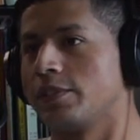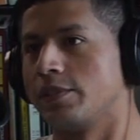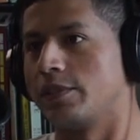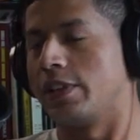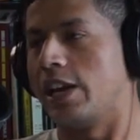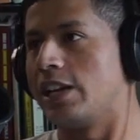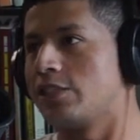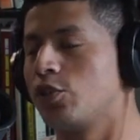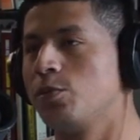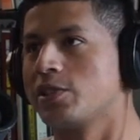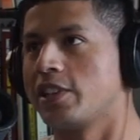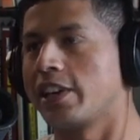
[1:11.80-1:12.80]
Yeah, it's
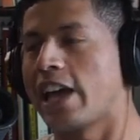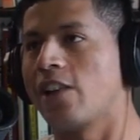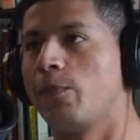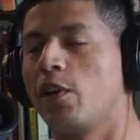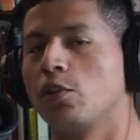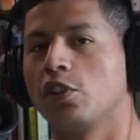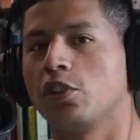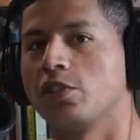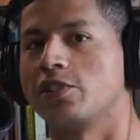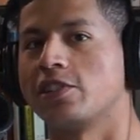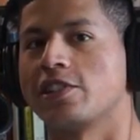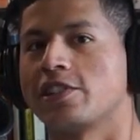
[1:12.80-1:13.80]
almost like having my own little
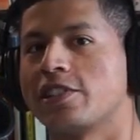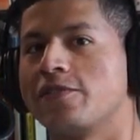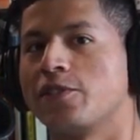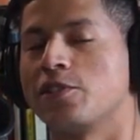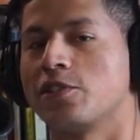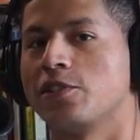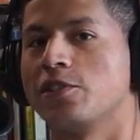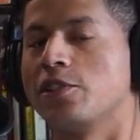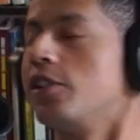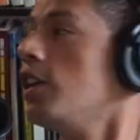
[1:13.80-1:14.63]
assistant for the studio.